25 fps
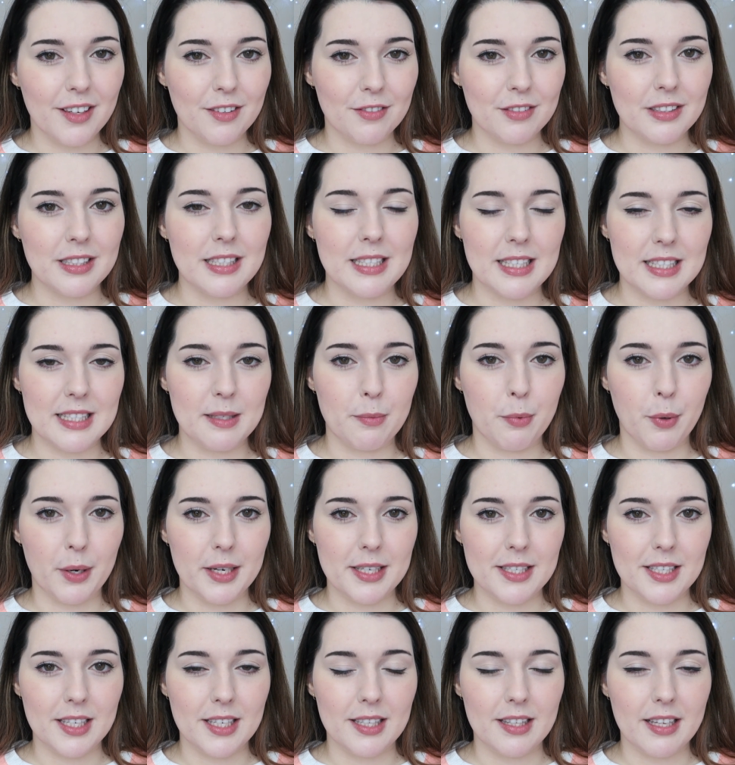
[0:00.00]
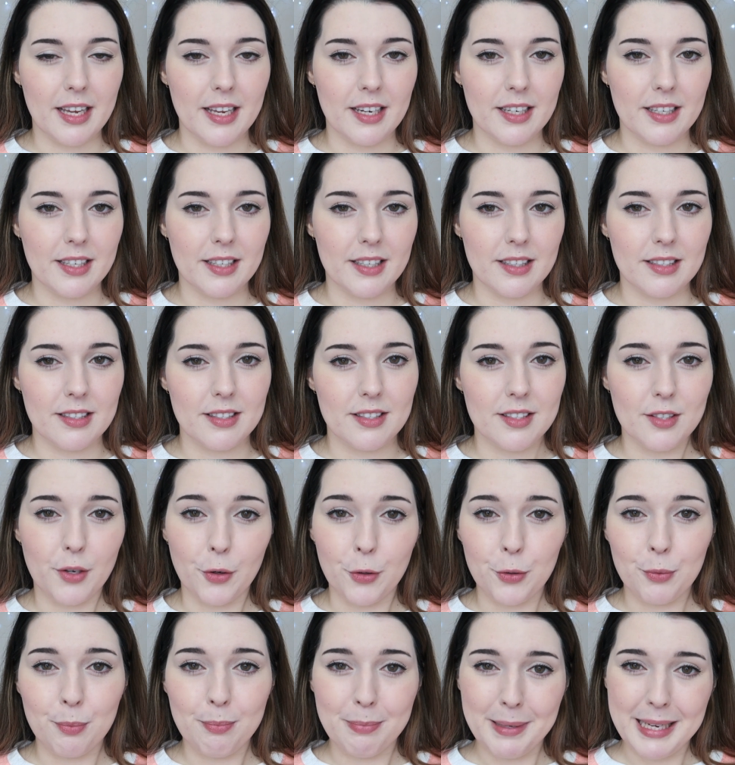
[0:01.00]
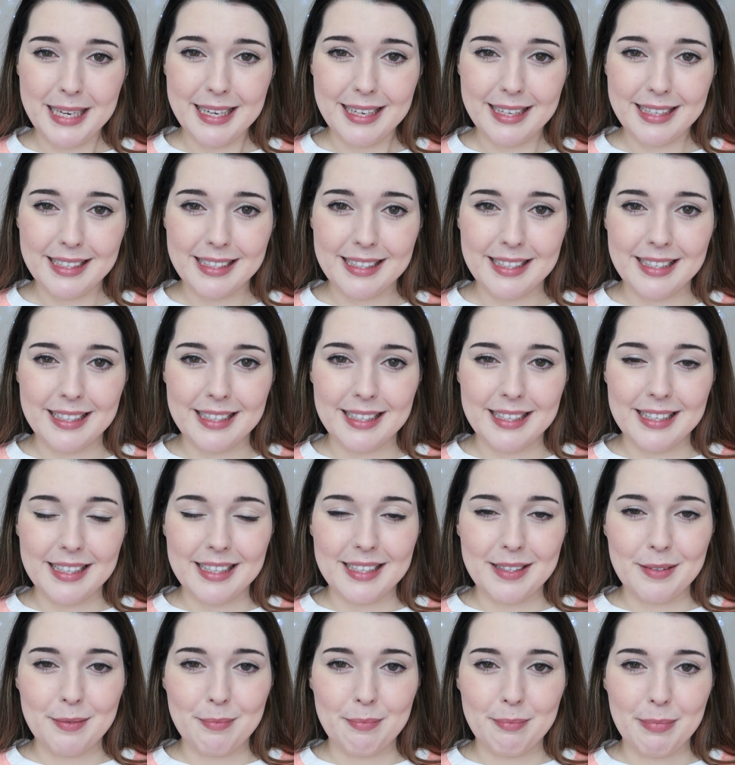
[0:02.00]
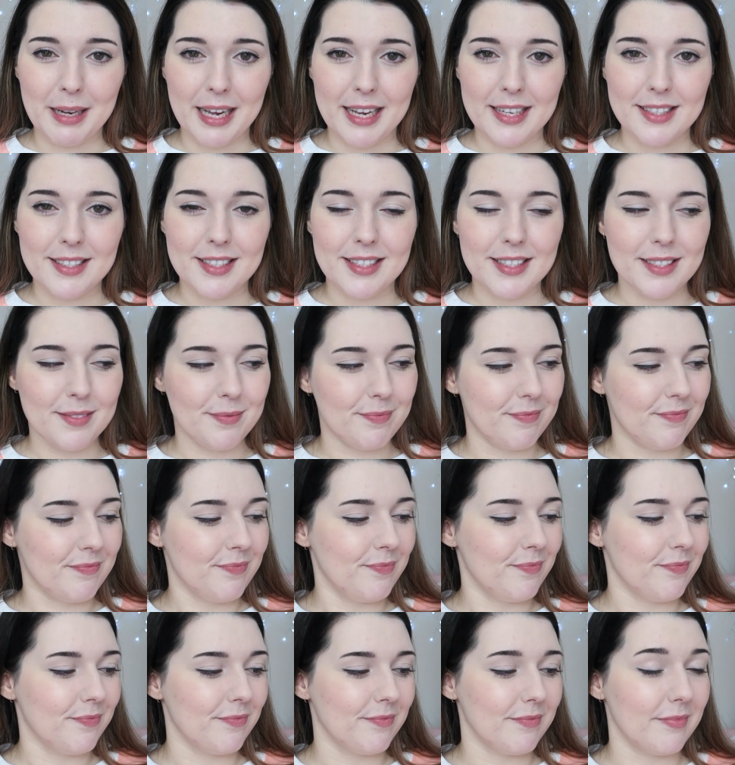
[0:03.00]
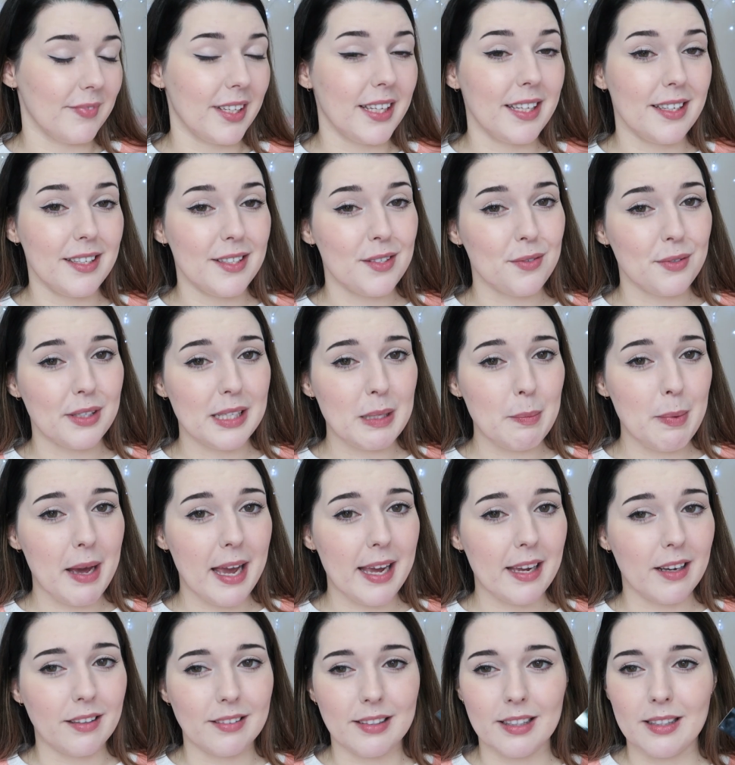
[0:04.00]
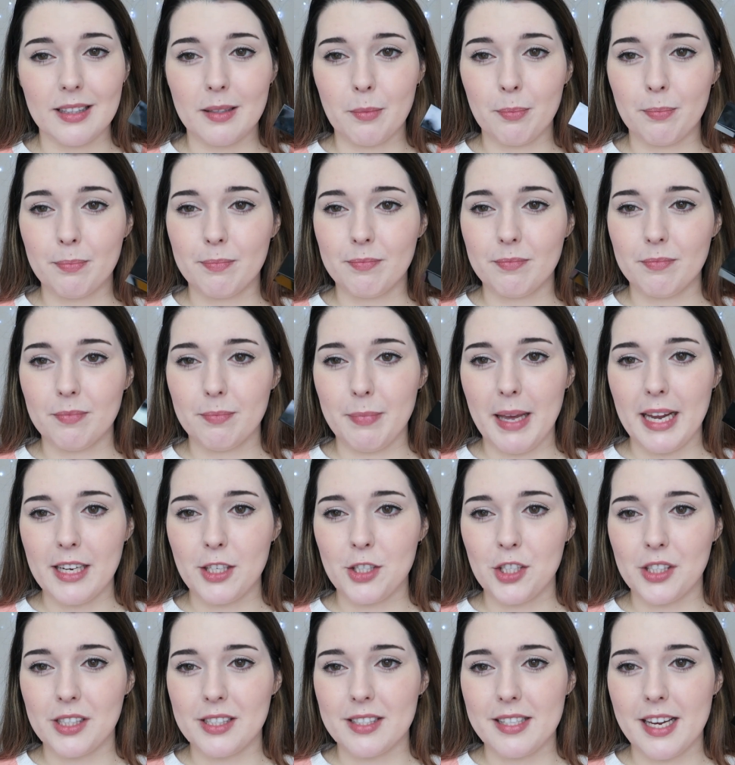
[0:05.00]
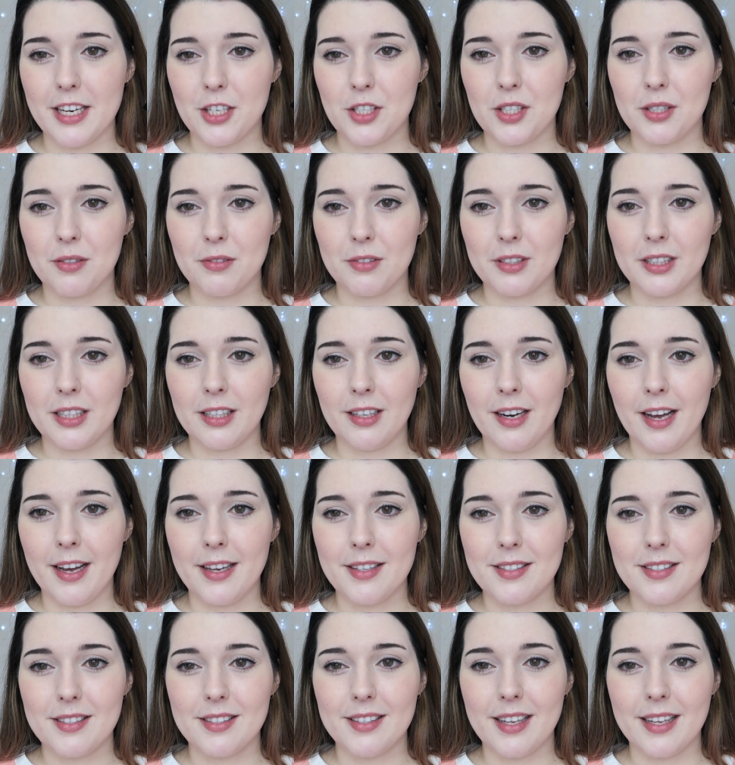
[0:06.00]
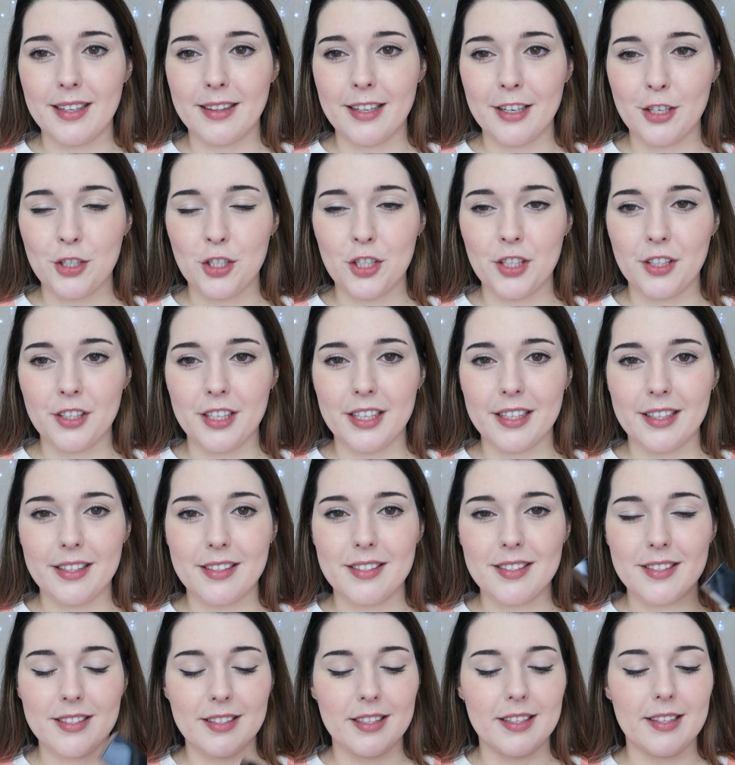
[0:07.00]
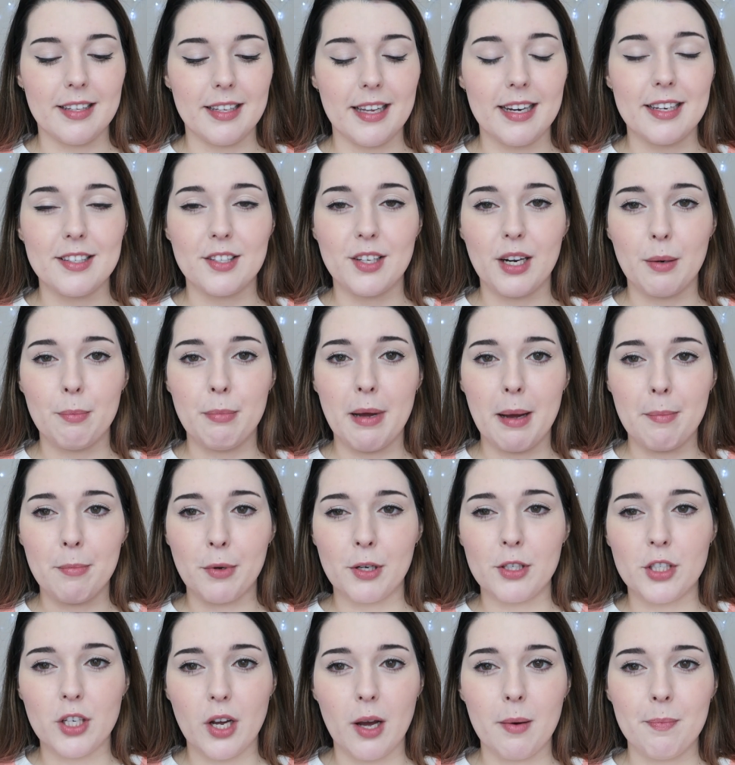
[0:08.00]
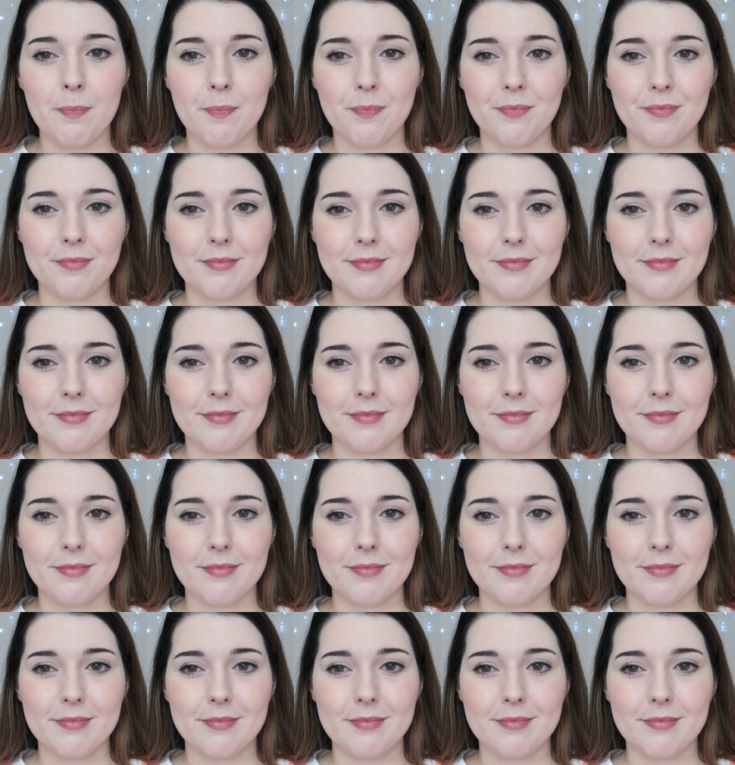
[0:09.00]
really disappointed that it's so pink, but it is really pale and the packaging is actually really nice and luxurious and it's got a pump on top,